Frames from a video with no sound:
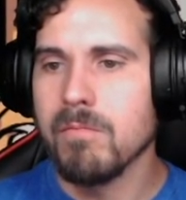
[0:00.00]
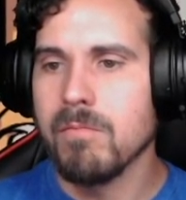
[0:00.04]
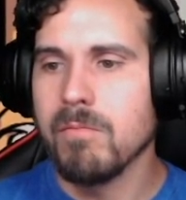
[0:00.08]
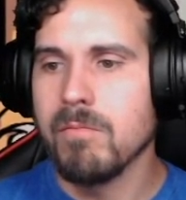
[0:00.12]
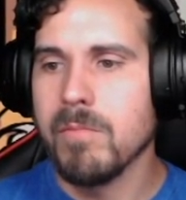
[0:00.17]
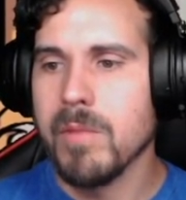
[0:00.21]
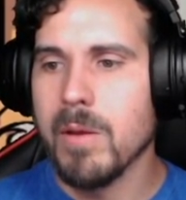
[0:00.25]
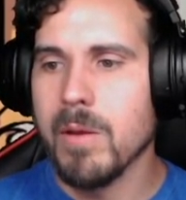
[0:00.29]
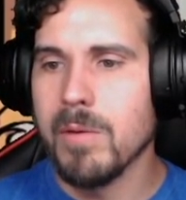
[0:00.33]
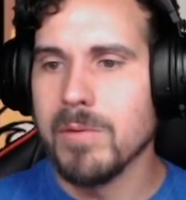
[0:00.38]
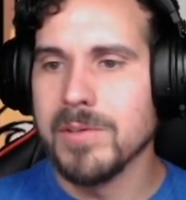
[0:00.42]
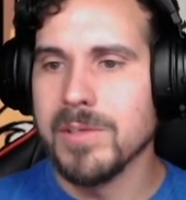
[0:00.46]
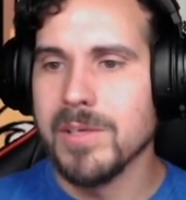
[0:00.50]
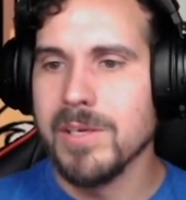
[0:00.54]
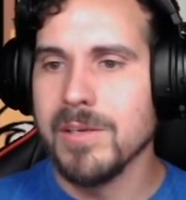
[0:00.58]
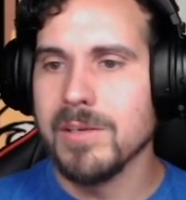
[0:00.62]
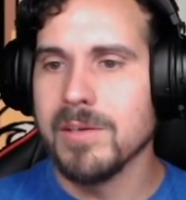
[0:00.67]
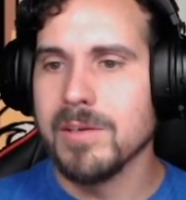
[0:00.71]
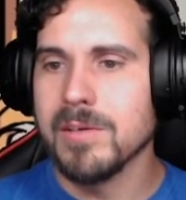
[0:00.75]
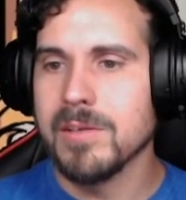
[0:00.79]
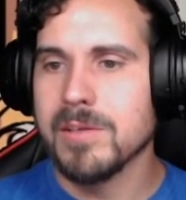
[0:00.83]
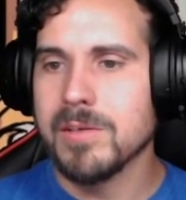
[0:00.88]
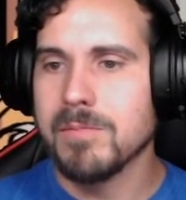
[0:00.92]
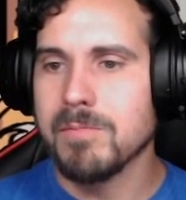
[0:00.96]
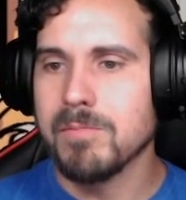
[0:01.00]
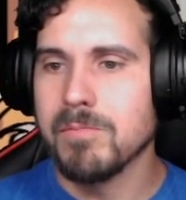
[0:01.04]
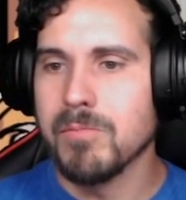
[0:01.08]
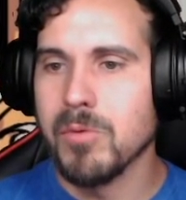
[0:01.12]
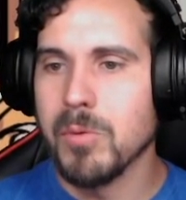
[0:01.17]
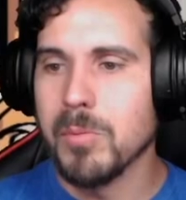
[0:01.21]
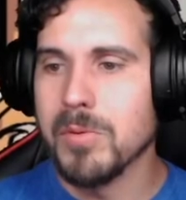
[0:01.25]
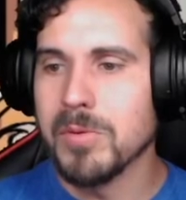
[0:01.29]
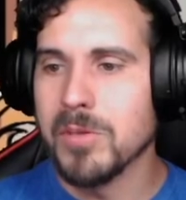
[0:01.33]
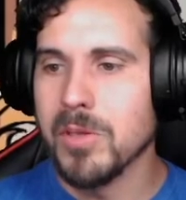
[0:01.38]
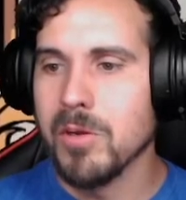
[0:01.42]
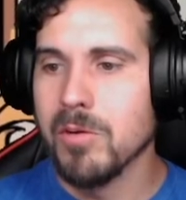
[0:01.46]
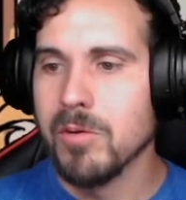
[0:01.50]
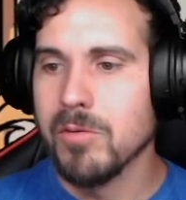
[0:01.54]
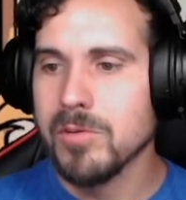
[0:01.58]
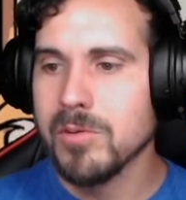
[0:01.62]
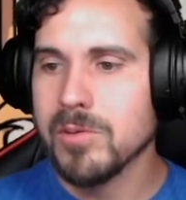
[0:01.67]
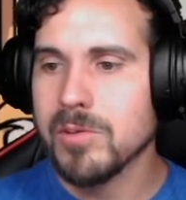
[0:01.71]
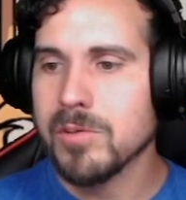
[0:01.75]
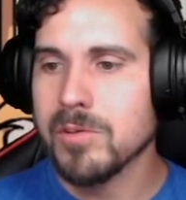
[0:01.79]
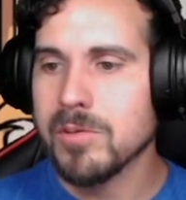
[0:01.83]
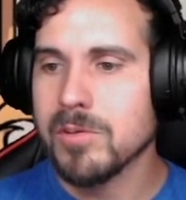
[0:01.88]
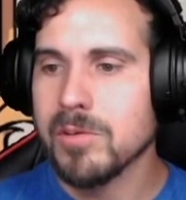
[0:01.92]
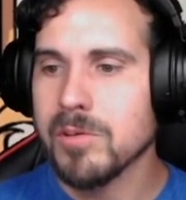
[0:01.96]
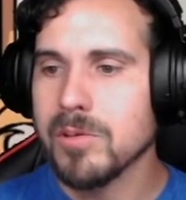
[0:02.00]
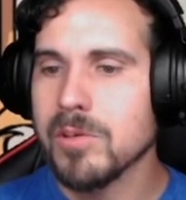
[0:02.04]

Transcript: That was it? Boop his nose.